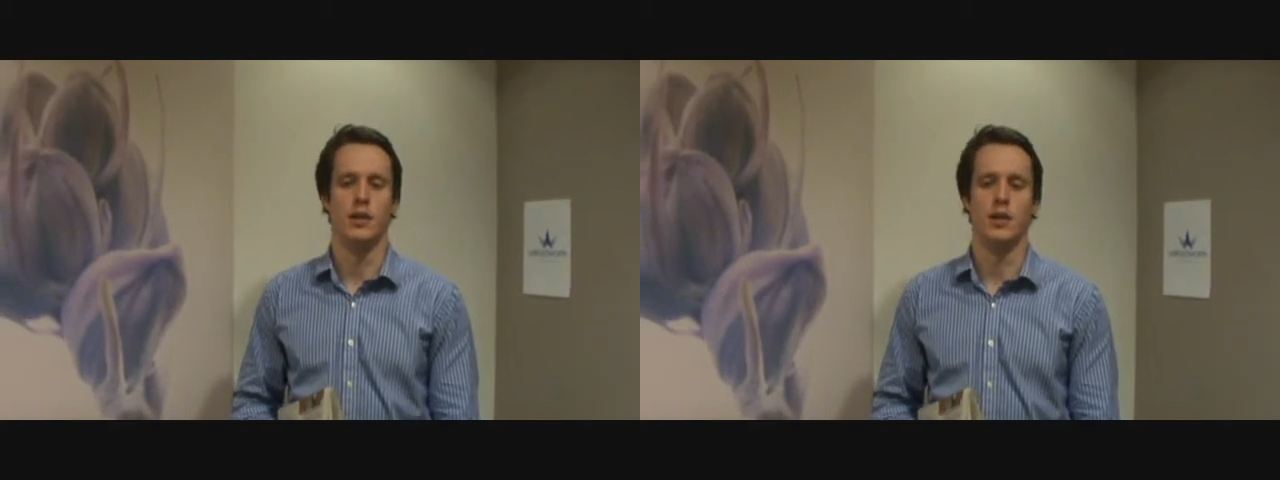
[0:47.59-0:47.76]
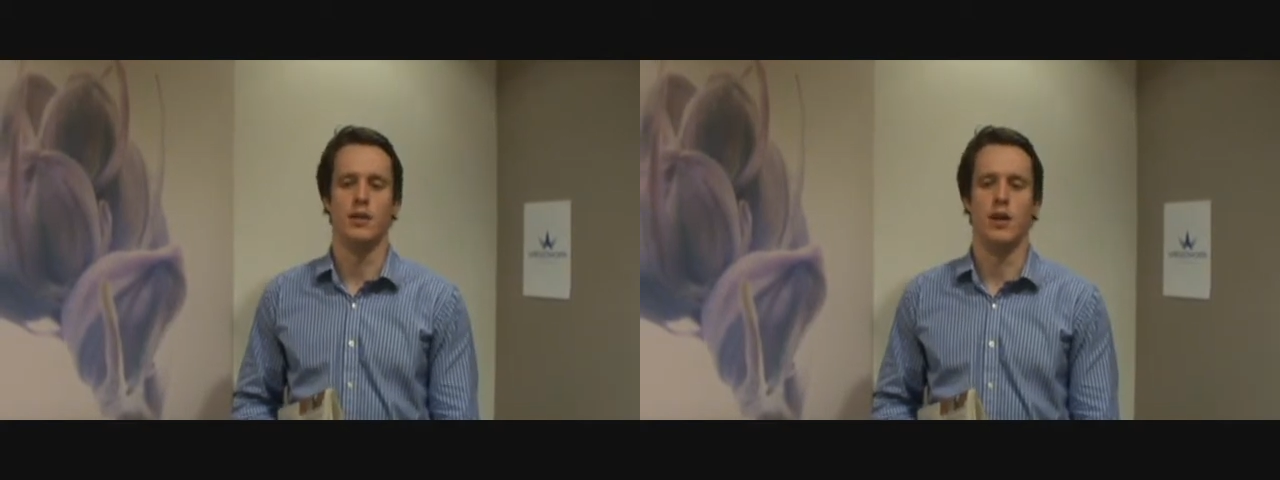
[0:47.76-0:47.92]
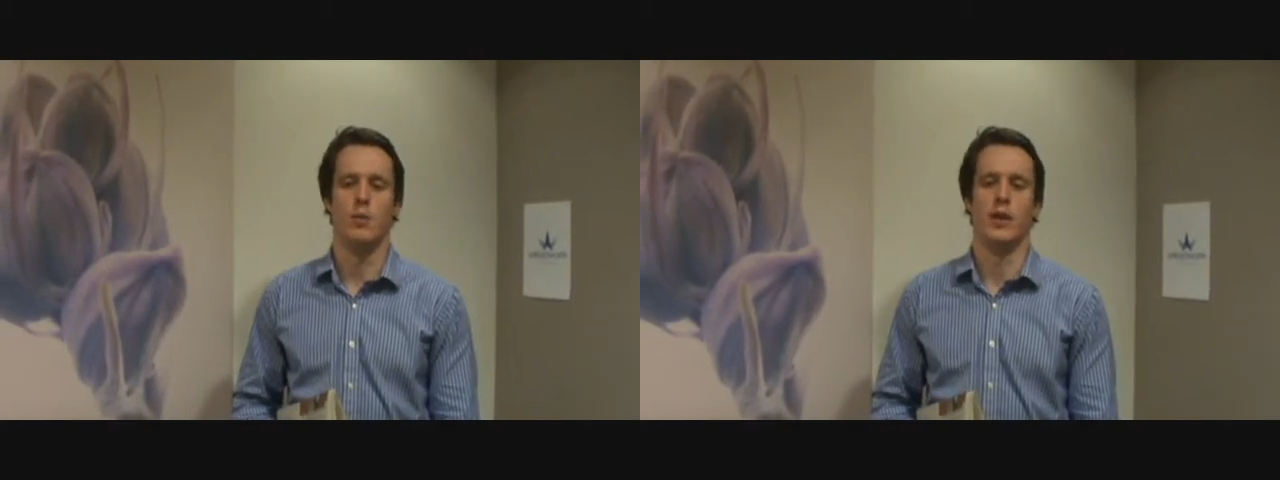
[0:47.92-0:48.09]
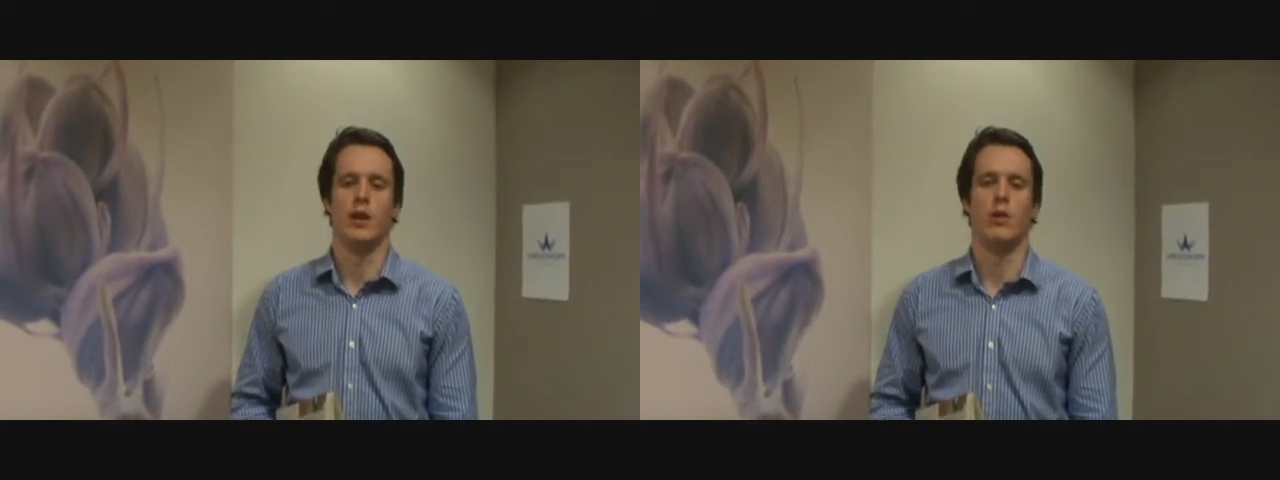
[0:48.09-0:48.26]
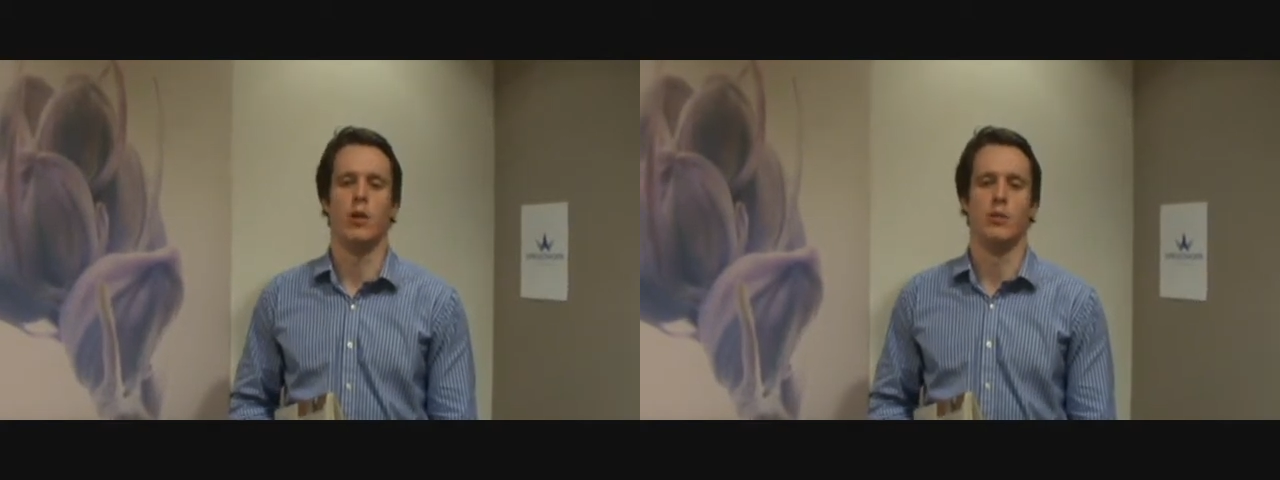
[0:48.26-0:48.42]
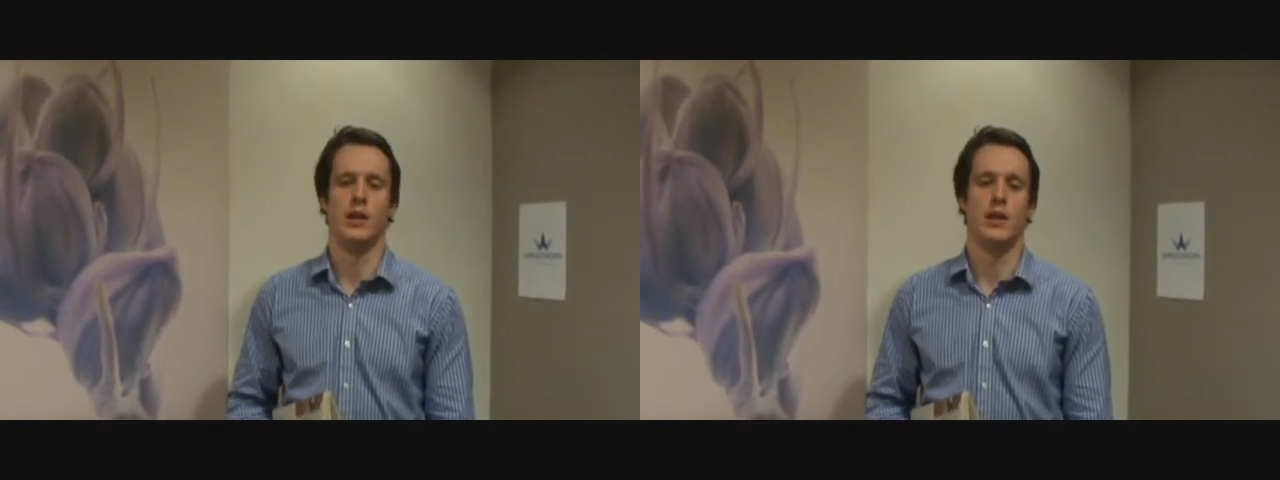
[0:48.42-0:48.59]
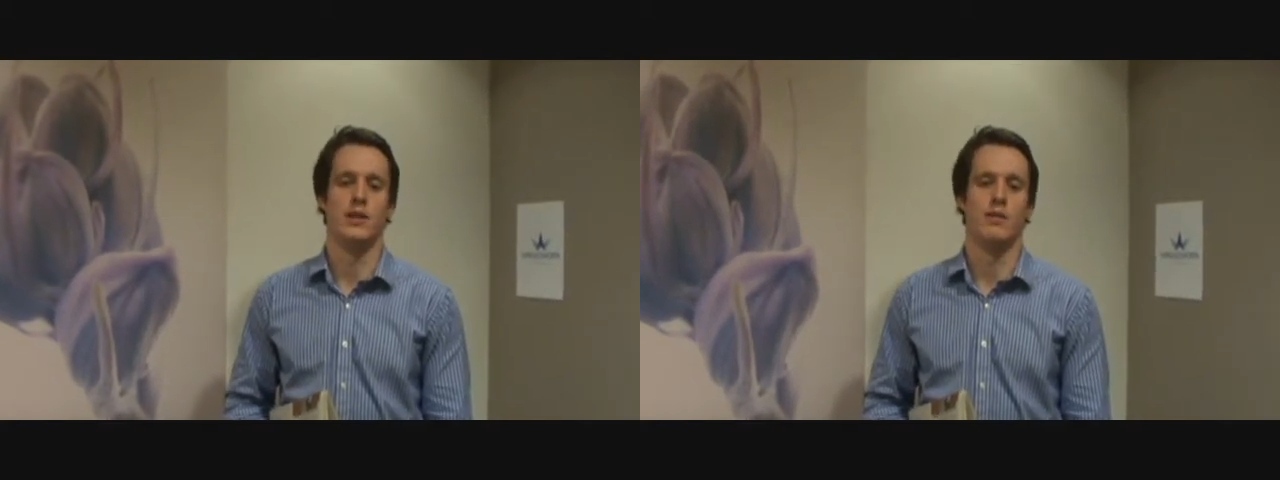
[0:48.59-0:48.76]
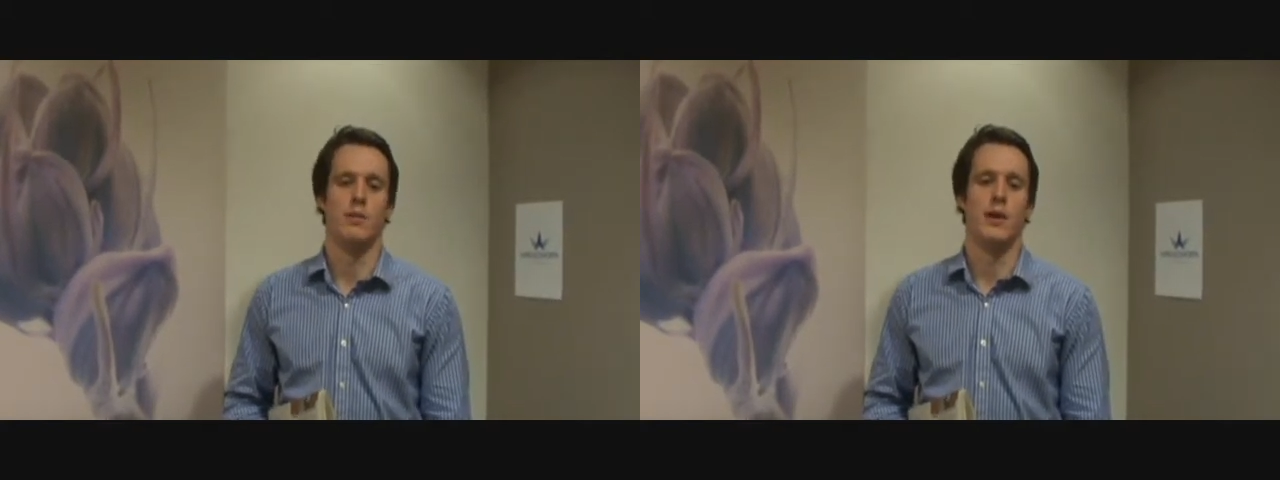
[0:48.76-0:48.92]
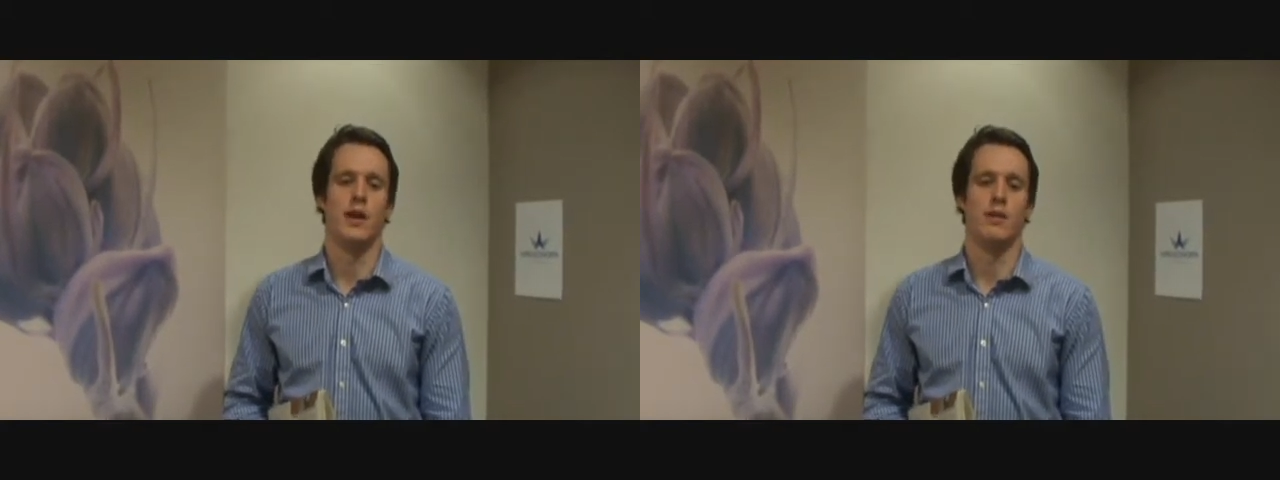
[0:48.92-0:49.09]
at a time when the economy needs
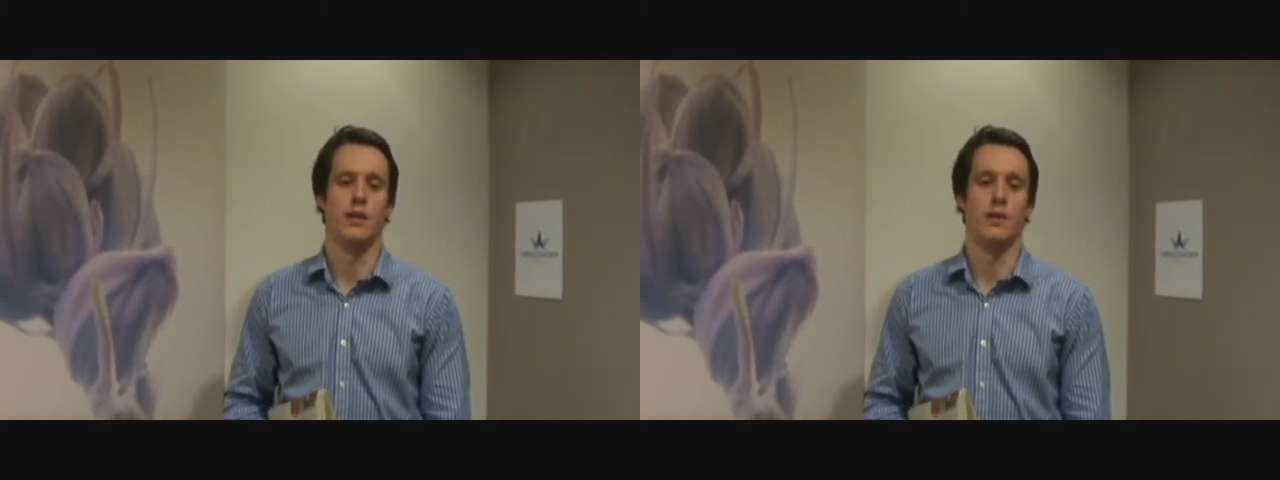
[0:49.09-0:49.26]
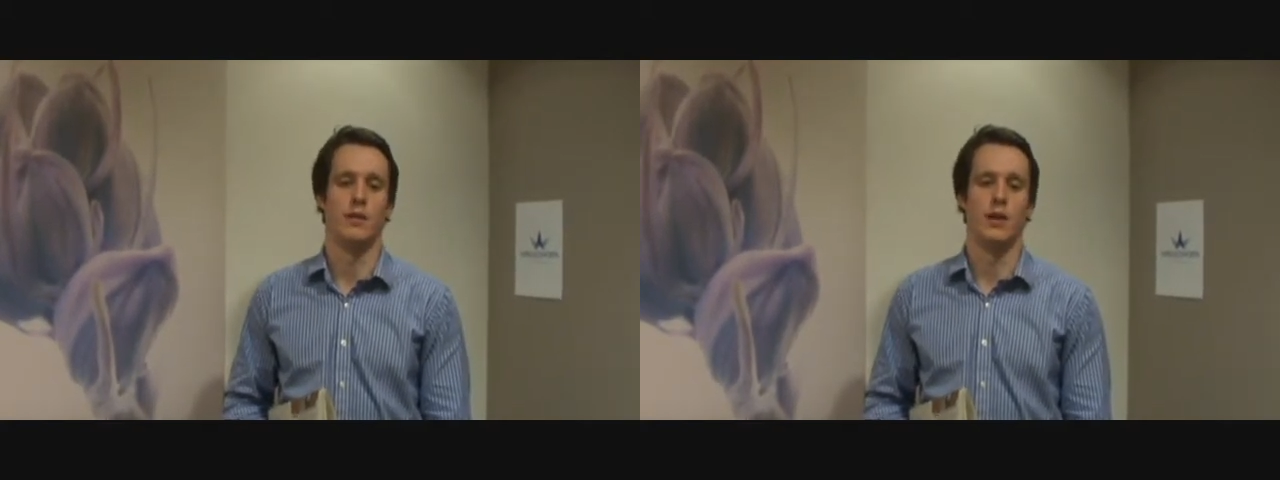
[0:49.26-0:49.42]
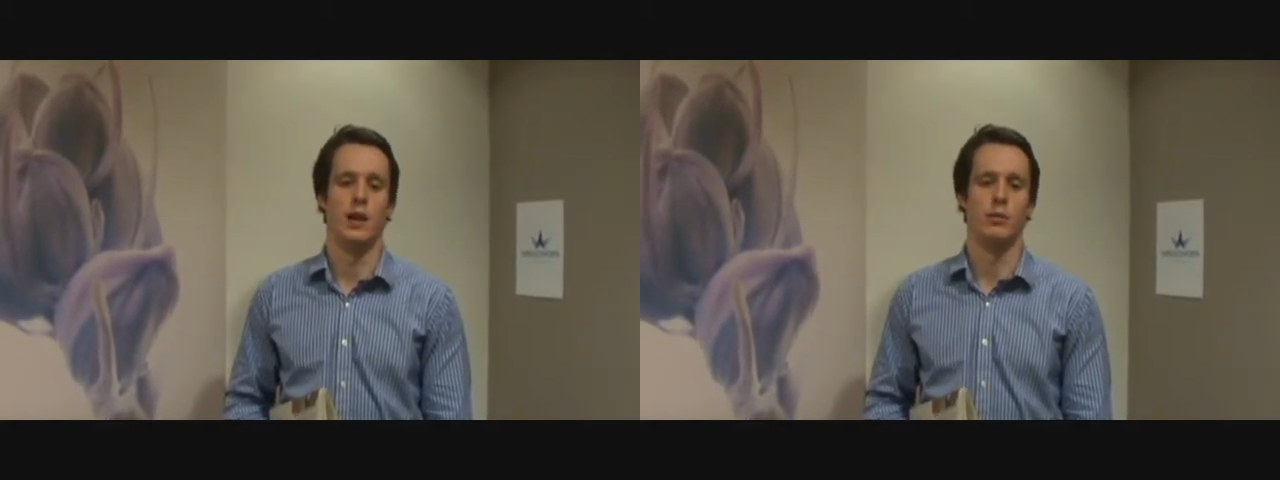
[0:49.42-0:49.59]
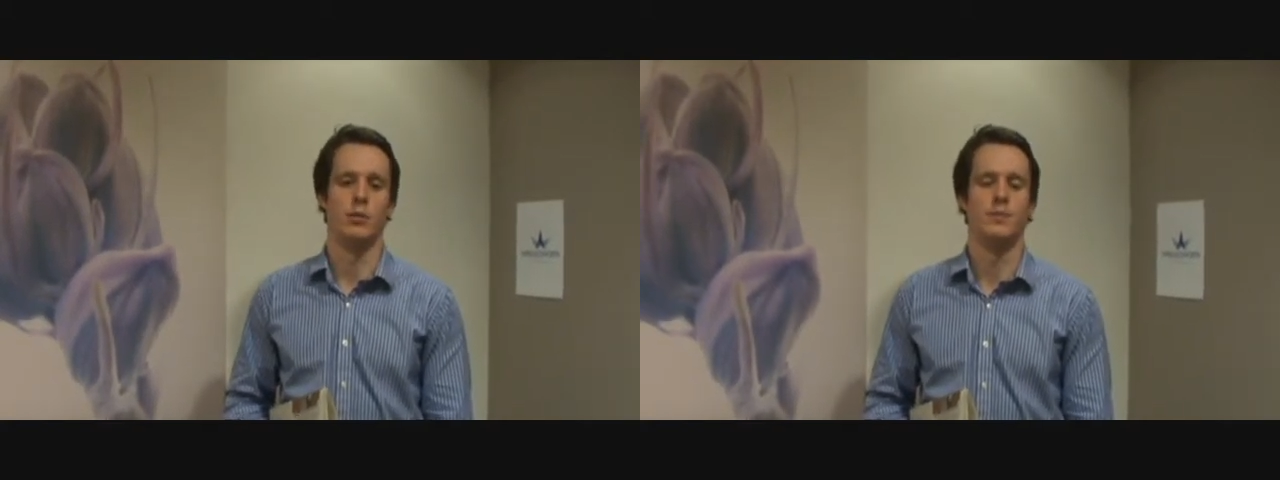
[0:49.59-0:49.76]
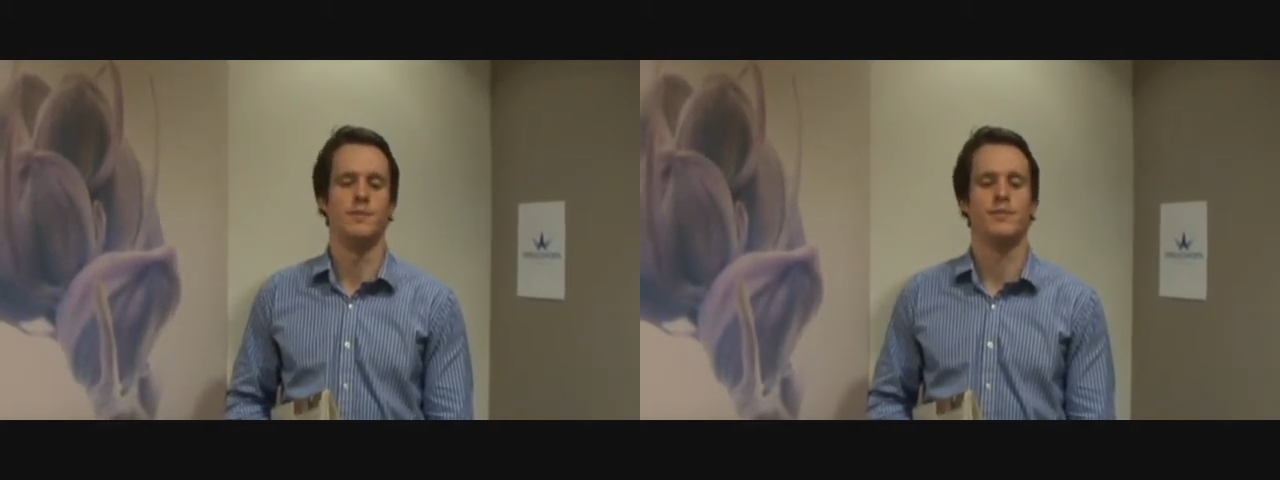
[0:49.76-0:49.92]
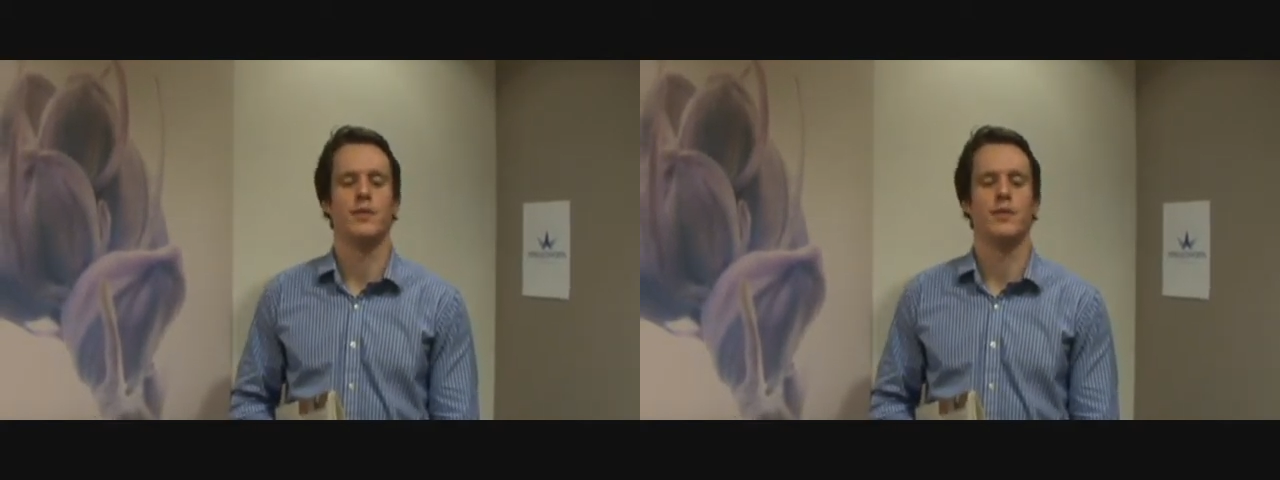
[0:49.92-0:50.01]
every penny available.